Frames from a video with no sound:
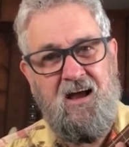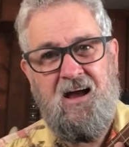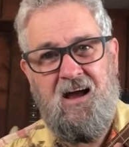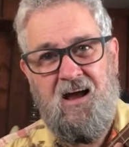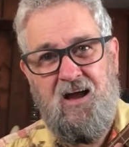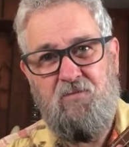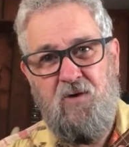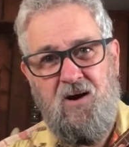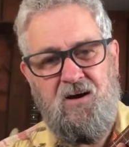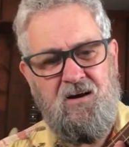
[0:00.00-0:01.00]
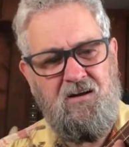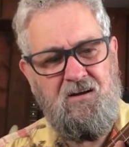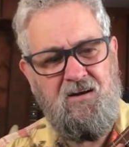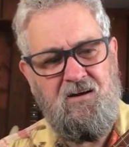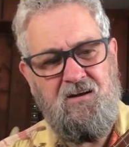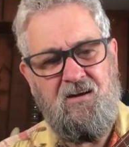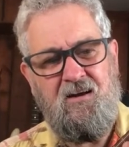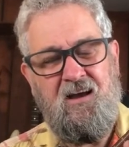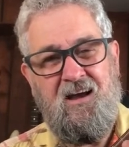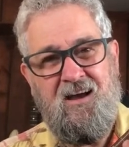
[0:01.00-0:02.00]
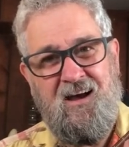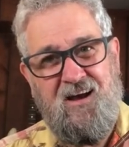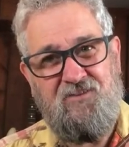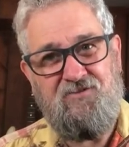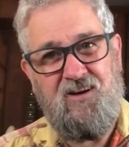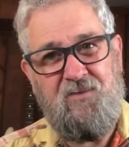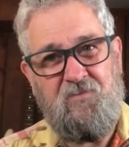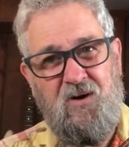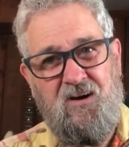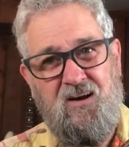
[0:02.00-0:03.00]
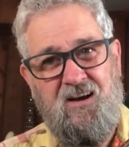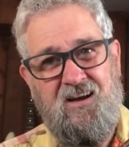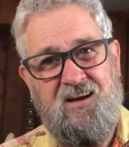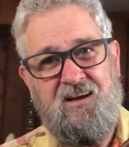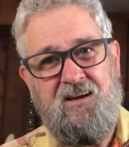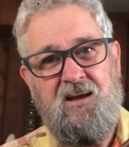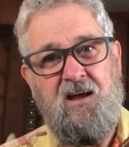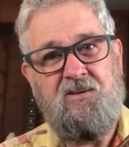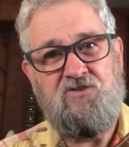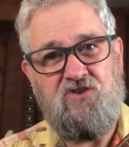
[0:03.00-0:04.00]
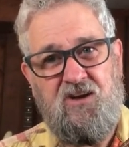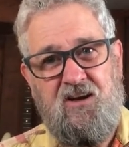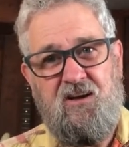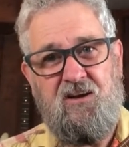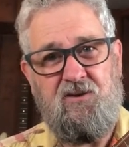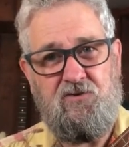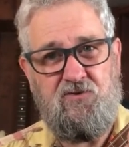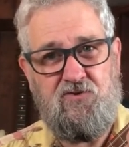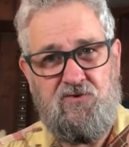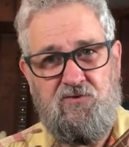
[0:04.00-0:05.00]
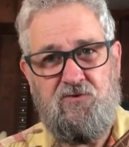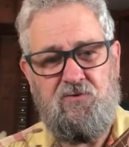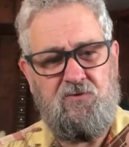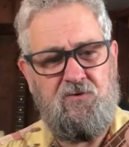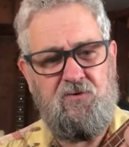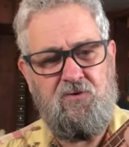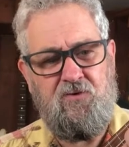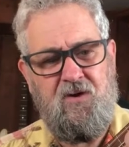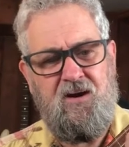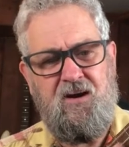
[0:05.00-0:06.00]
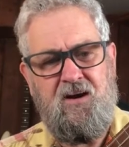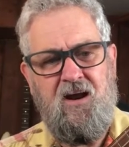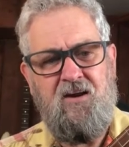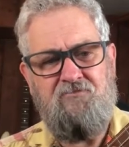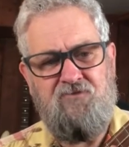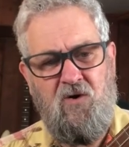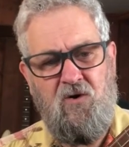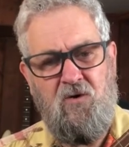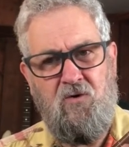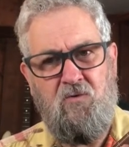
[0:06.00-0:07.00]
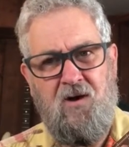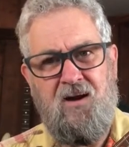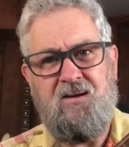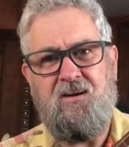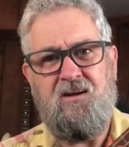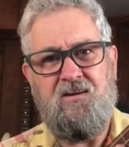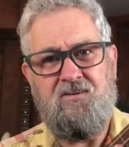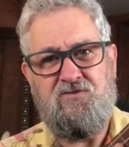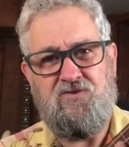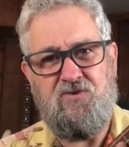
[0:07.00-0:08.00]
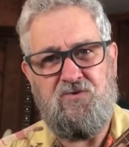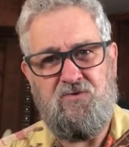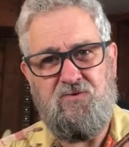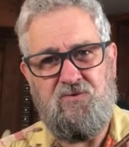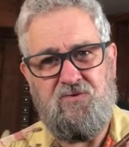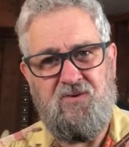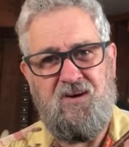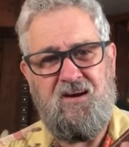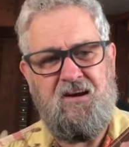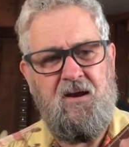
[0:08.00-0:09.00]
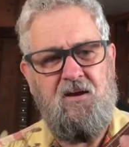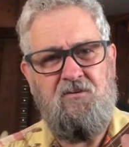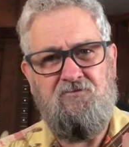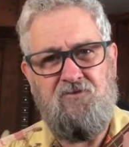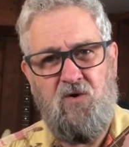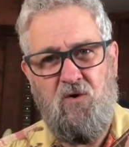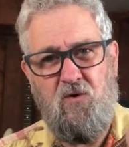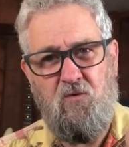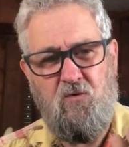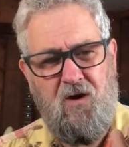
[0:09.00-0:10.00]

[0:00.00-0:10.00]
A minor, A flat minor, G, 2, 3, 4, 1, 2, 3, 4, 1.